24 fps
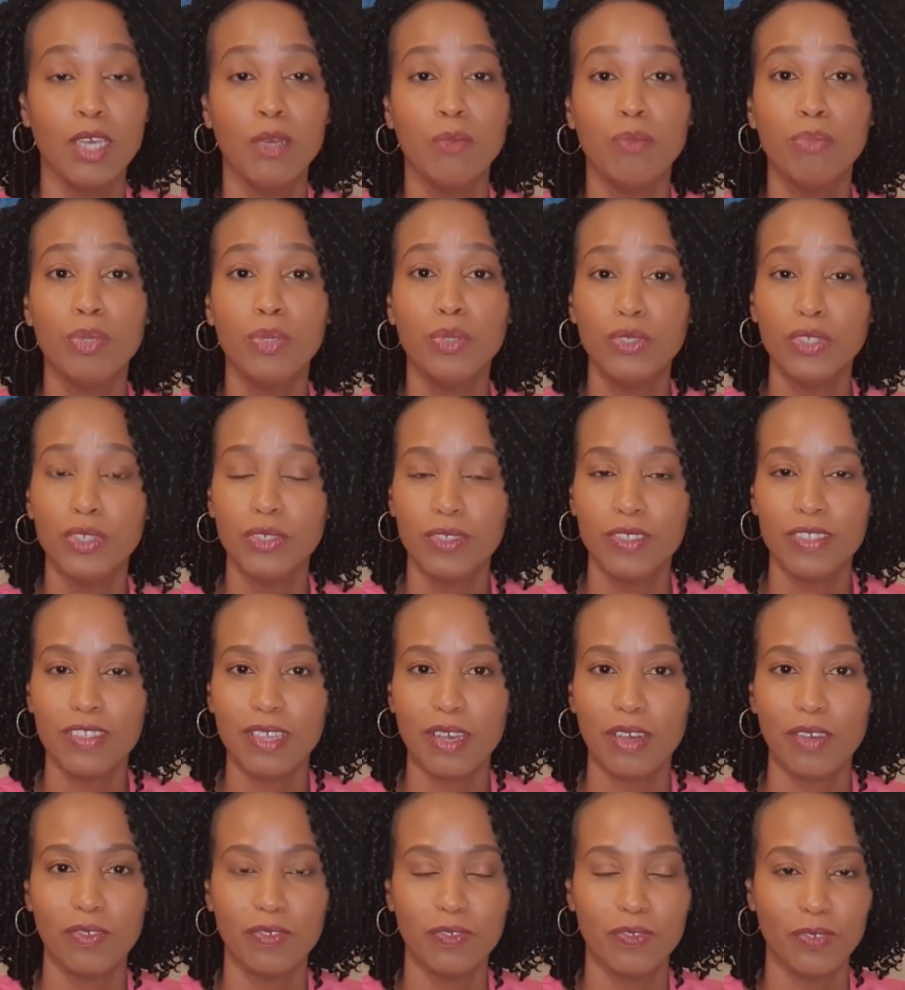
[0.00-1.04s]
Put
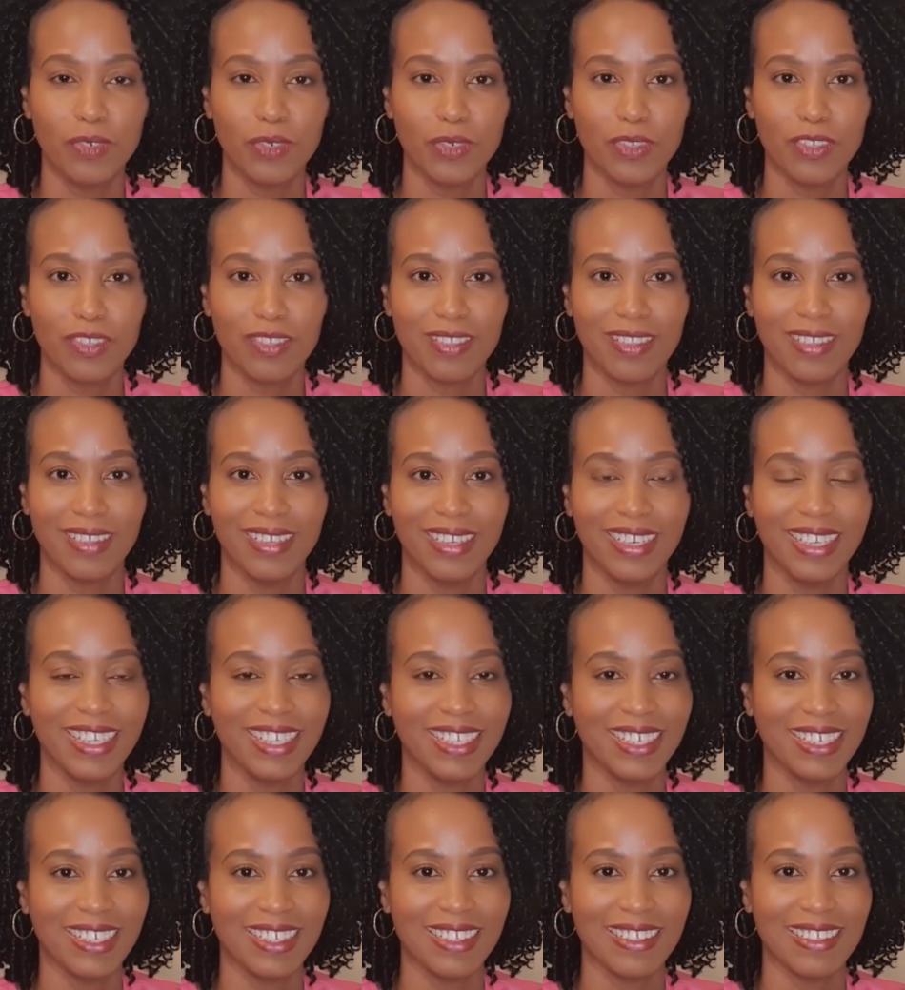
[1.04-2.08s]
yourself first,
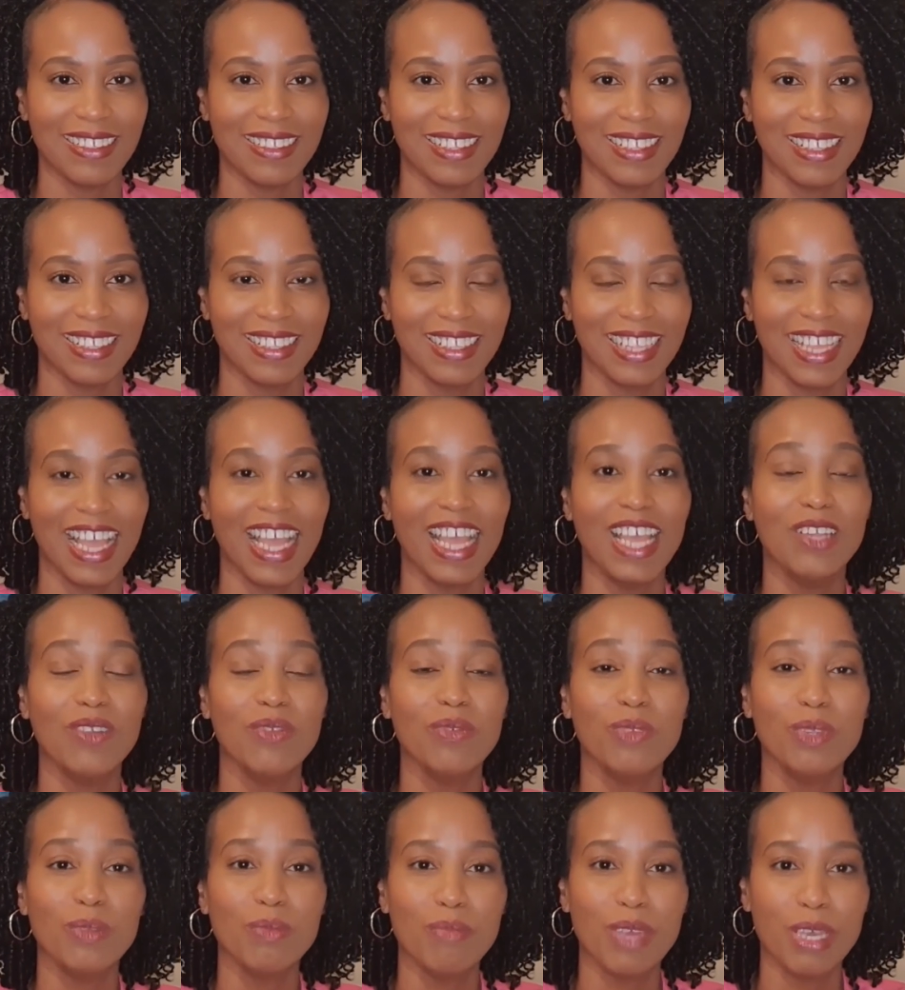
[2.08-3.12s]
ladies, and
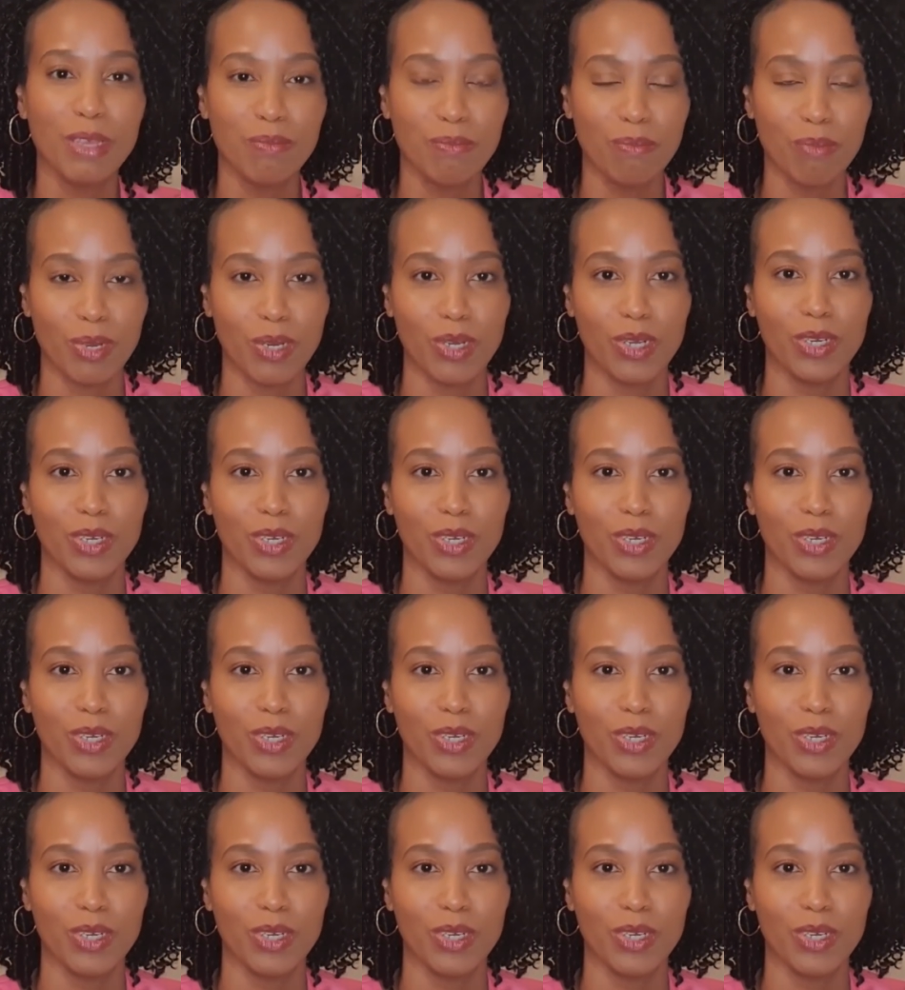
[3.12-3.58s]
remember